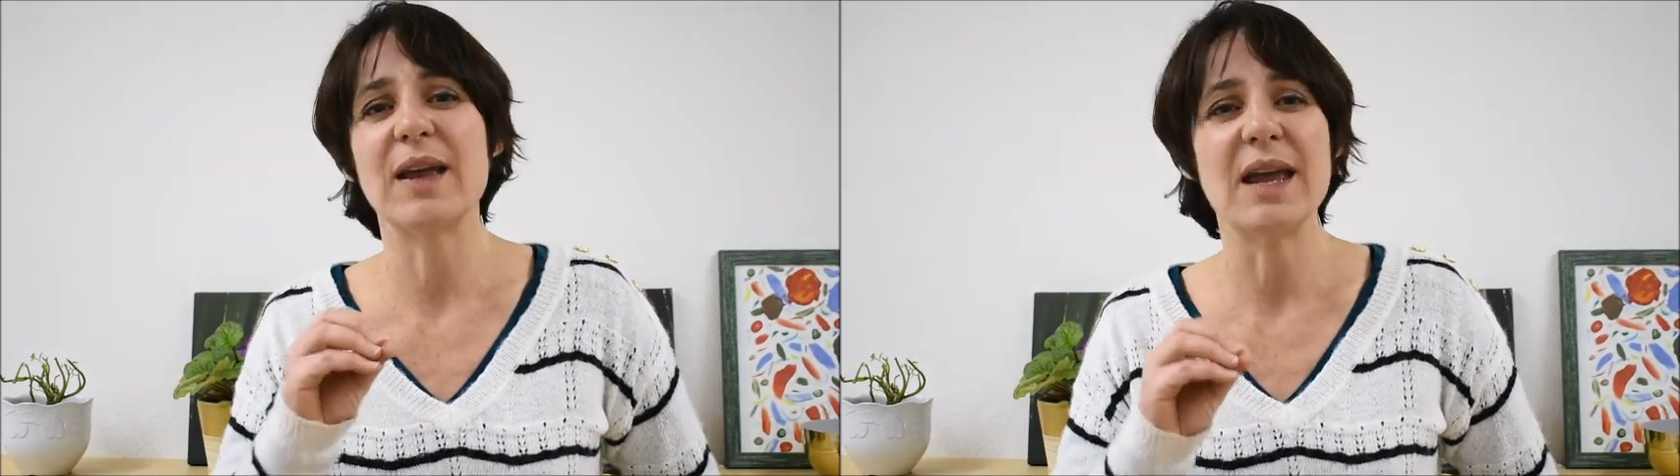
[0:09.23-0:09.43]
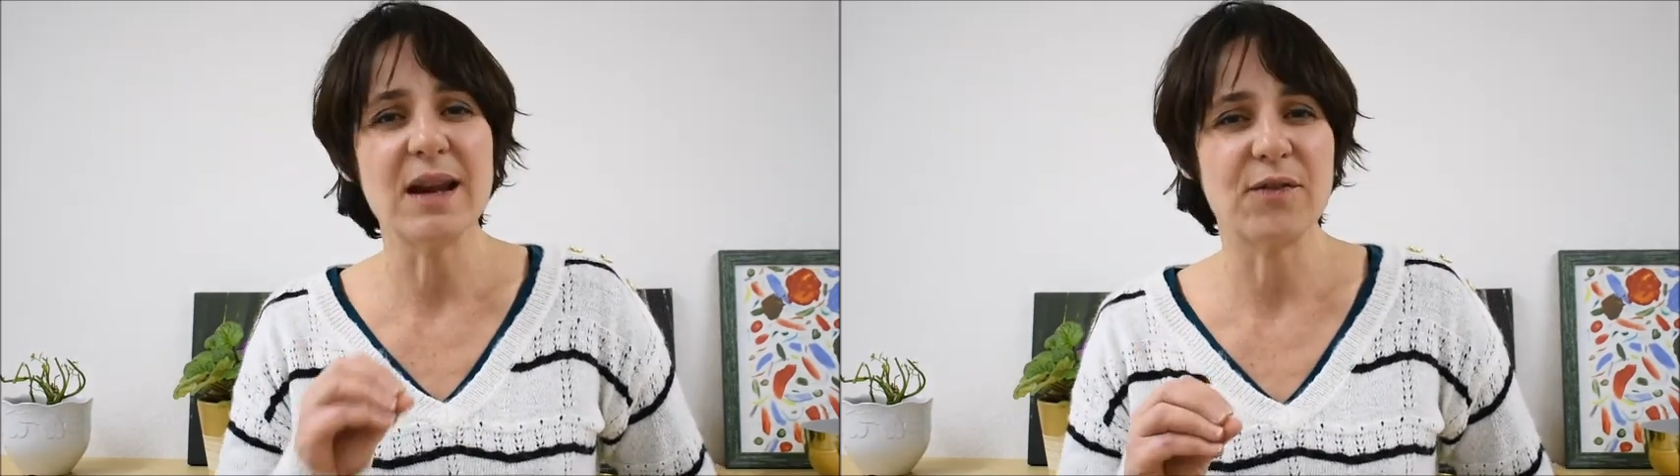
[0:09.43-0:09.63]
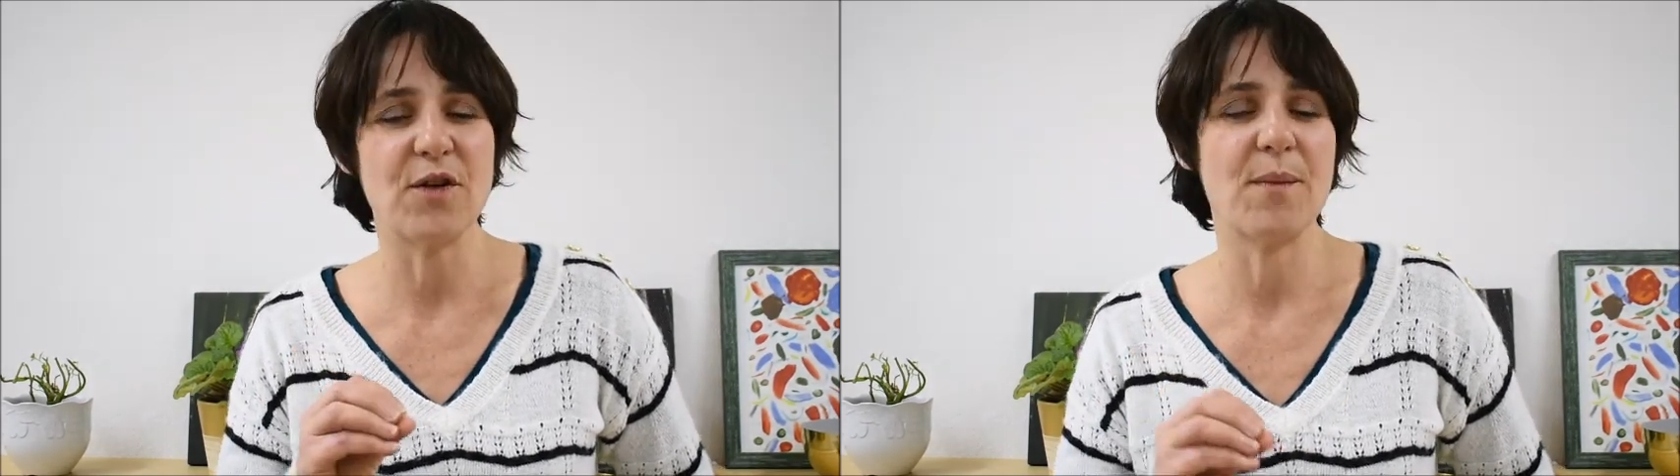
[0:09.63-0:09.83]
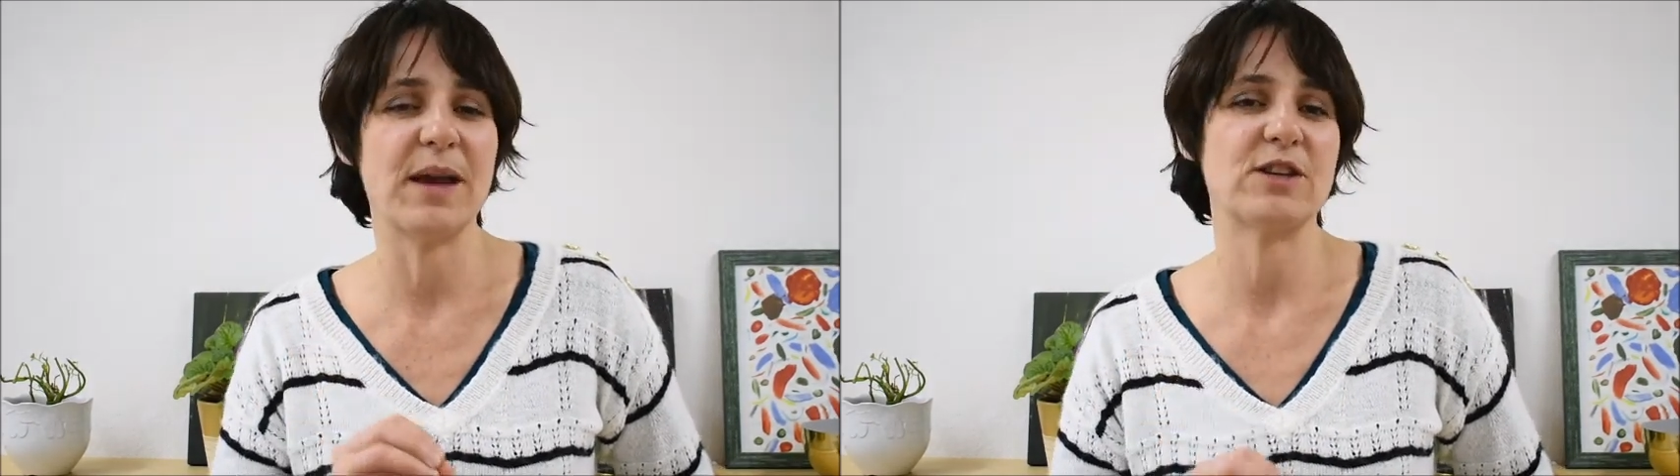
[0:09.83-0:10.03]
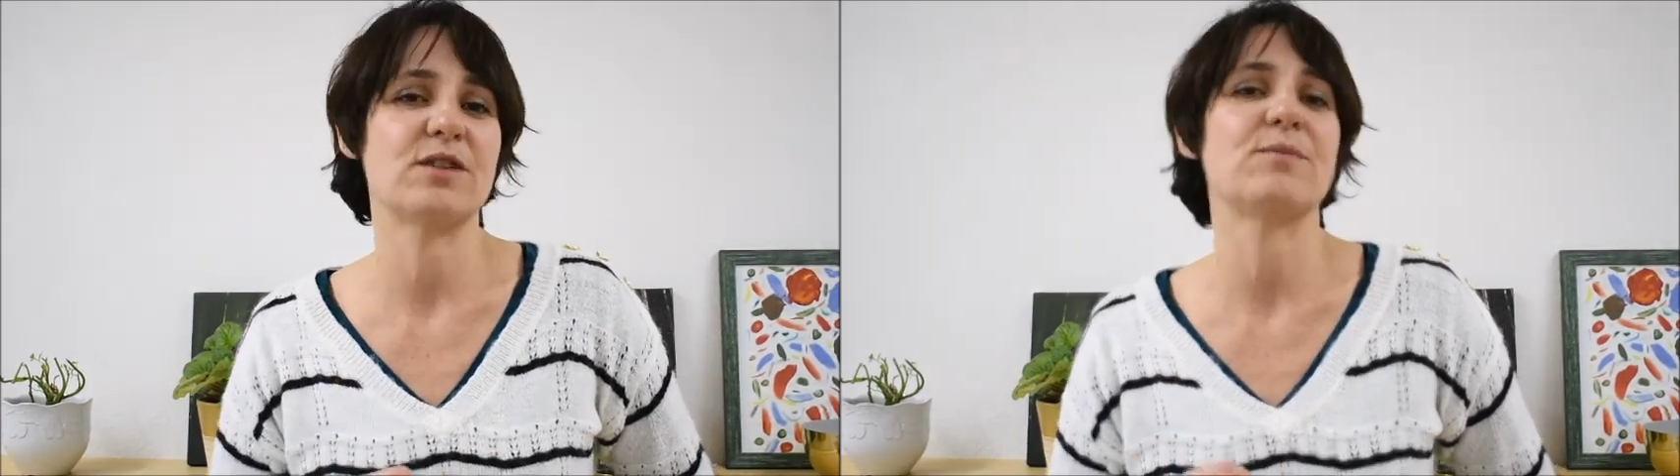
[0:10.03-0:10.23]

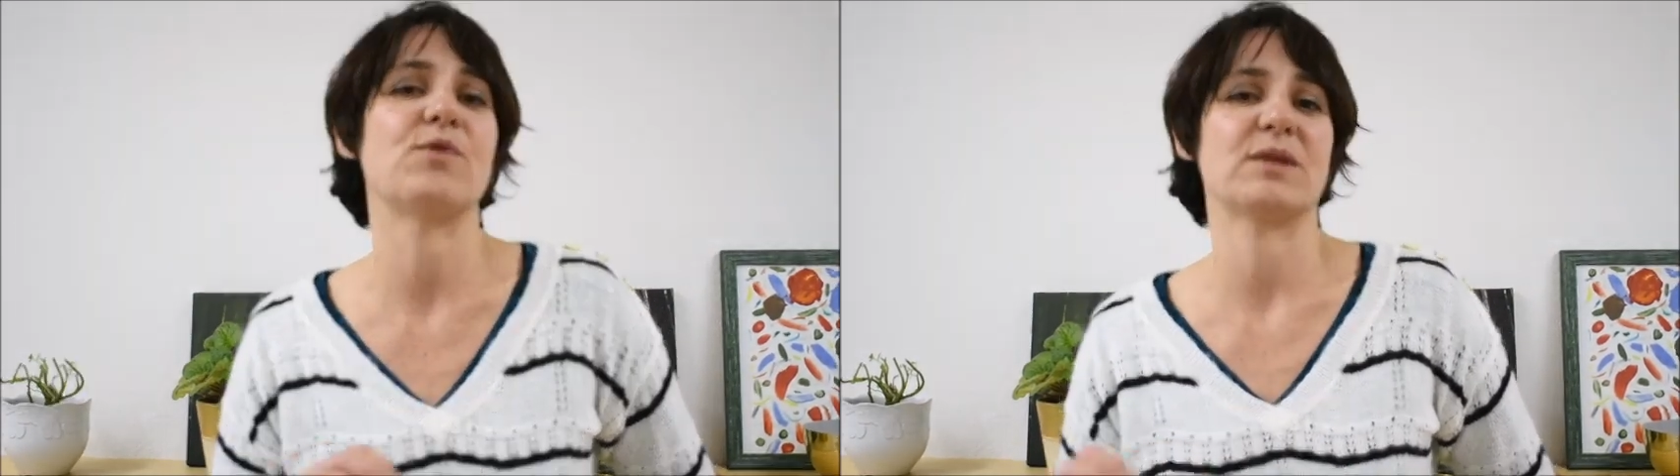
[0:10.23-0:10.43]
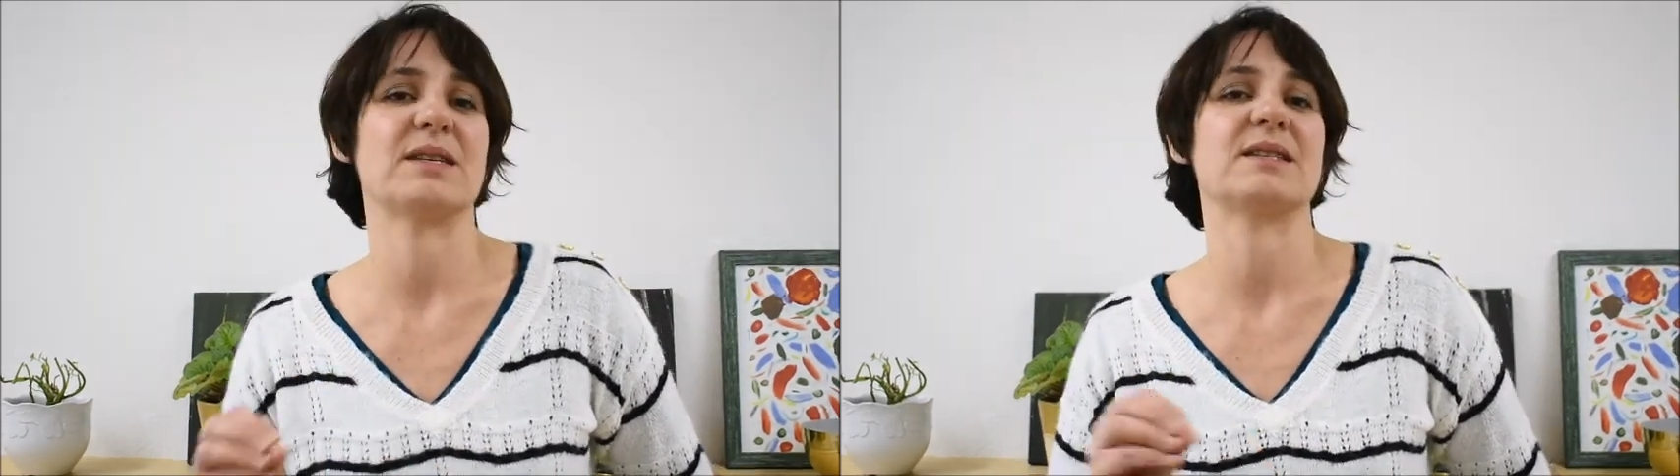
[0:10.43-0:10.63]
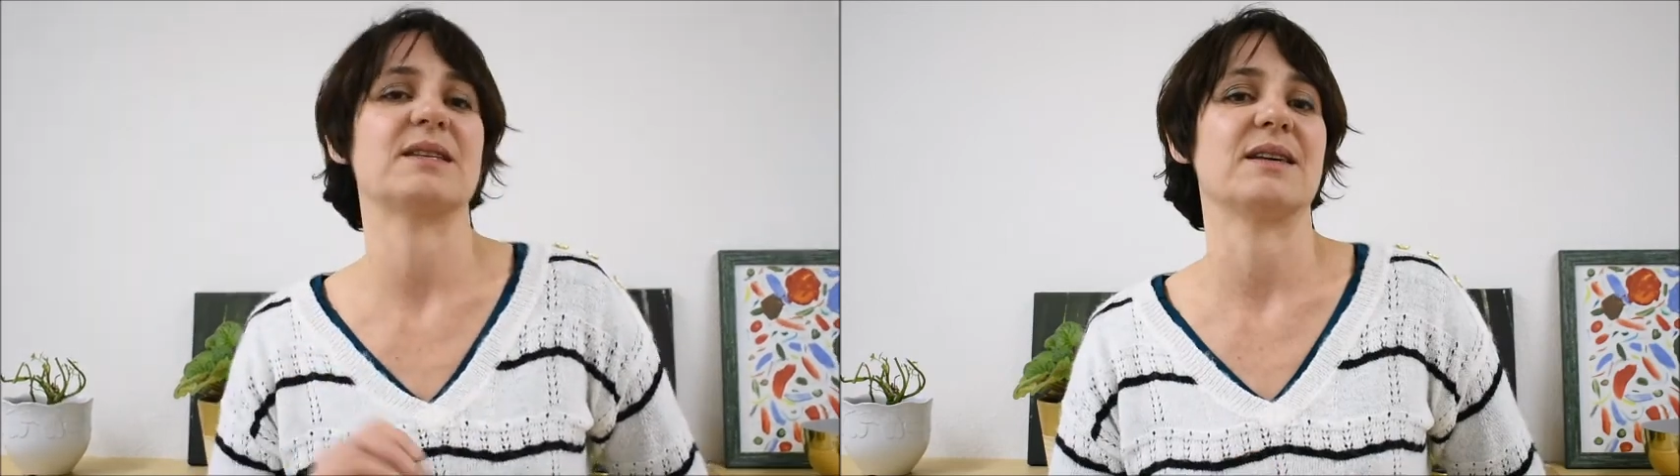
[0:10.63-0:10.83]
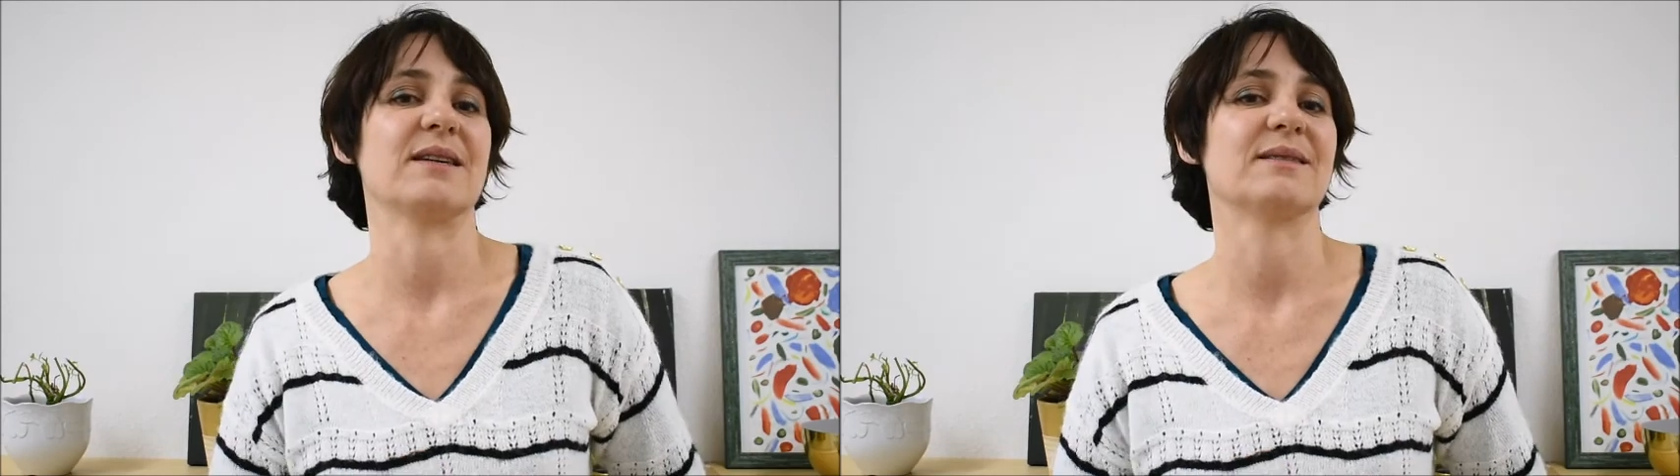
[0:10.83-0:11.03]
information processing.